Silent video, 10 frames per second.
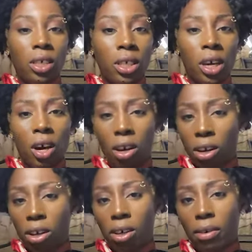
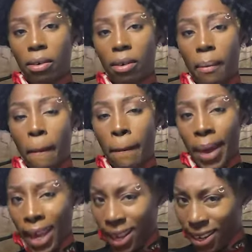young
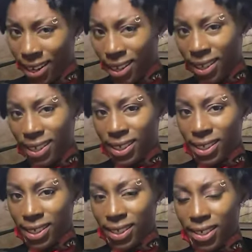men.
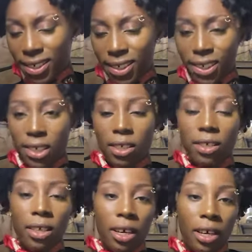
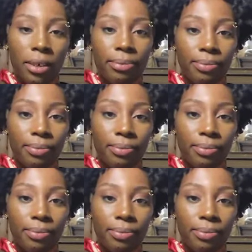Yeah.